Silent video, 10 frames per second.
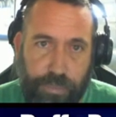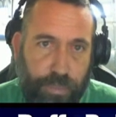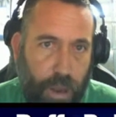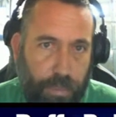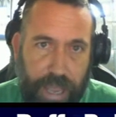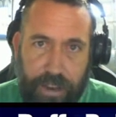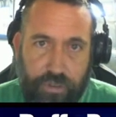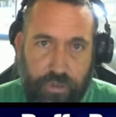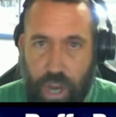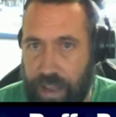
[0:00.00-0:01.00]
probably add
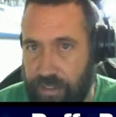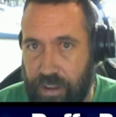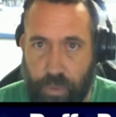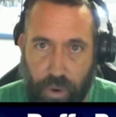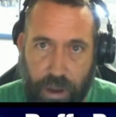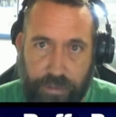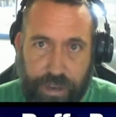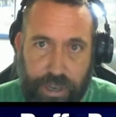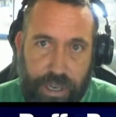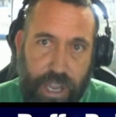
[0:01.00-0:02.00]
jacks in more
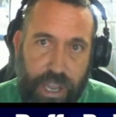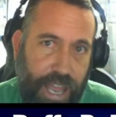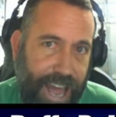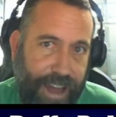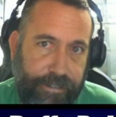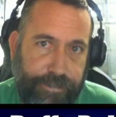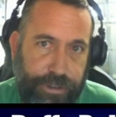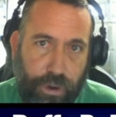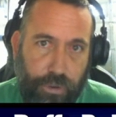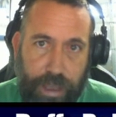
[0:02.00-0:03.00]
often, have,
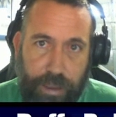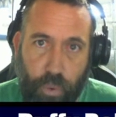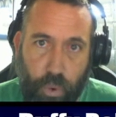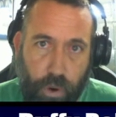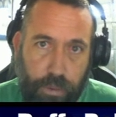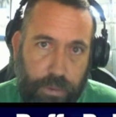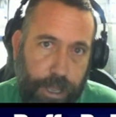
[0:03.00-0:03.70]
you know, like more